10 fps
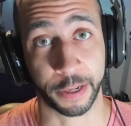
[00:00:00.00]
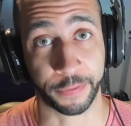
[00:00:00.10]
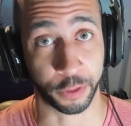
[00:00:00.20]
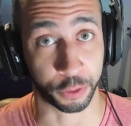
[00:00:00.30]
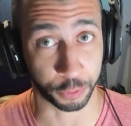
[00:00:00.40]
but
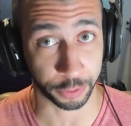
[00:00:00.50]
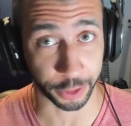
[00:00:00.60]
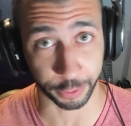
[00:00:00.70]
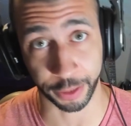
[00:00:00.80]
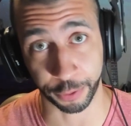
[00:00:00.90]
if you're truly
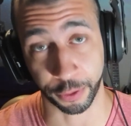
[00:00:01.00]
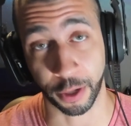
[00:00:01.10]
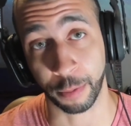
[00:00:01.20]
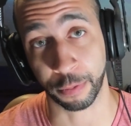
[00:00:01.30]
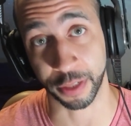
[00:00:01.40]
trying to
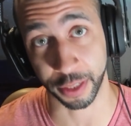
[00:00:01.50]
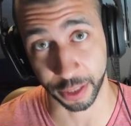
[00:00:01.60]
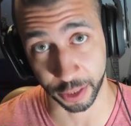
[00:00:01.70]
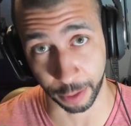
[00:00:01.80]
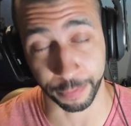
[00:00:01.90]
accomplish
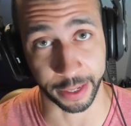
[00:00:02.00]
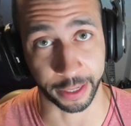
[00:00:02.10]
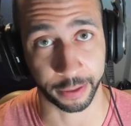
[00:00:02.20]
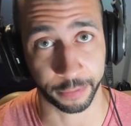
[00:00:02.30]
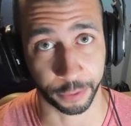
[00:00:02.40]

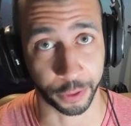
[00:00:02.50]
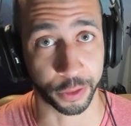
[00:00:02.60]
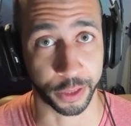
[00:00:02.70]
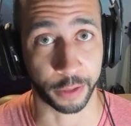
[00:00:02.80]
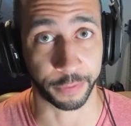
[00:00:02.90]
something for
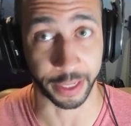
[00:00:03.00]
yourself,